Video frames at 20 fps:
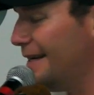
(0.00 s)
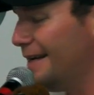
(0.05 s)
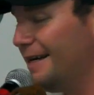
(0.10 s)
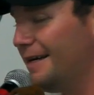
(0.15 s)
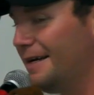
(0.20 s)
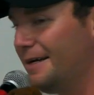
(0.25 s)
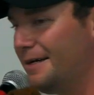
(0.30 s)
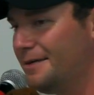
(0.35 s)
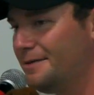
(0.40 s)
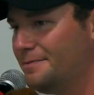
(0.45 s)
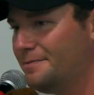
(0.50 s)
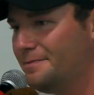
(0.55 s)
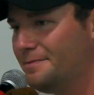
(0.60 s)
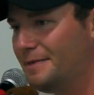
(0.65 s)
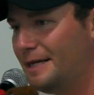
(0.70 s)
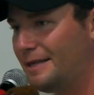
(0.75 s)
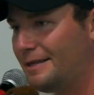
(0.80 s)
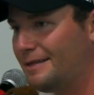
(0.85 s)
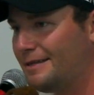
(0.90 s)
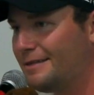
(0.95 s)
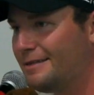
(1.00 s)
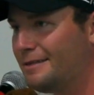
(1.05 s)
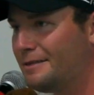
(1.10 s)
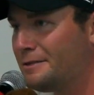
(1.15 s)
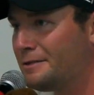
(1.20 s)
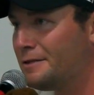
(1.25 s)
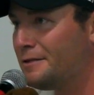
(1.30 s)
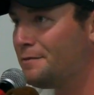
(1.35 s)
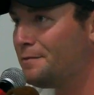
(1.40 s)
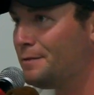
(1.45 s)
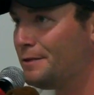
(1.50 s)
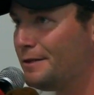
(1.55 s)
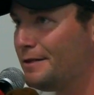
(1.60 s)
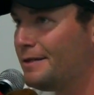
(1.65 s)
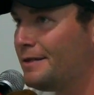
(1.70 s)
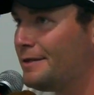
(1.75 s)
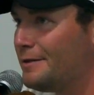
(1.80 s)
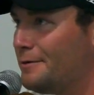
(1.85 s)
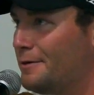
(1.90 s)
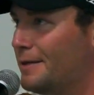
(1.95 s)
I think he does give
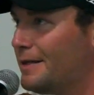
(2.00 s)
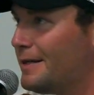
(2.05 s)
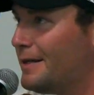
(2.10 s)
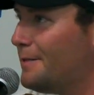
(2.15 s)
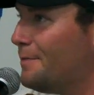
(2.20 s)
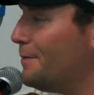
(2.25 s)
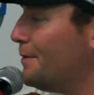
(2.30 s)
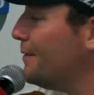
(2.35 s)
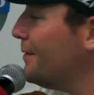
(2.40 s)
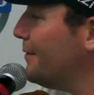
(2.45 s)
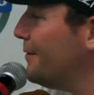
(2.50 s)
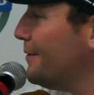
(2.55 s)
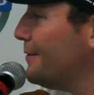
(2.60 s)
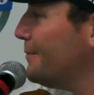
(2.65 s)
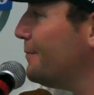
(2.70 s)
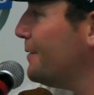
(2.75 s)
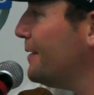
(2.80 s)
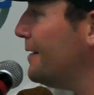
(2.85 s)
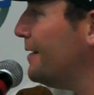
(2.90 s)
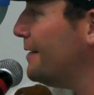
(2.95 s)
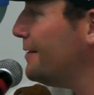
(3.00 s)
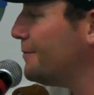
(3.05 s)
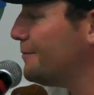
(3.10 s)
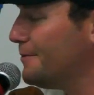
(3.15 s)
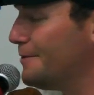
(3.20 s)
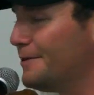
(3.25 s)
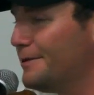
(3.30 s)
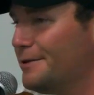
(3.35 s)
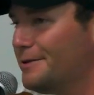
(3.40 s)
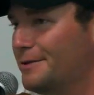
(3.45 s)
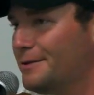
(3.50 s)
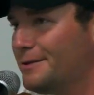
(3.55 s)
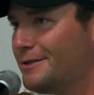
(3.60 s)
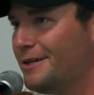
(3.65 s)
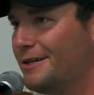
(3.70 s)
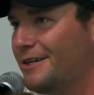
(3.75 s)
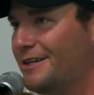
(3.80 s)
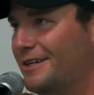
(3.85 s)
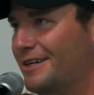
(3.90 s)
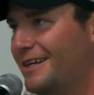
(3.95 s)
me quite a couple of yards when he lets one loose,
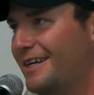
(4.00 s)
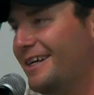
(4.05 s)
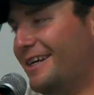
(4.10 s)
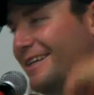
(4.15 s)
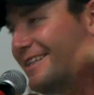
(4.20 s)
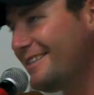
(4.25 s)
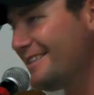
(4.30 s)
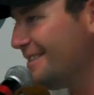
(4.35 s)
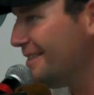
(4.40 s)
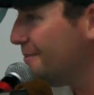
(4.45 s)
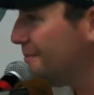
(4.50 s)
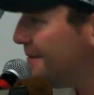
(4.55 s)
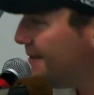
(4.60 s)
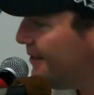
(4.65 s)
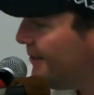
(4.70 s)
so it's going to be a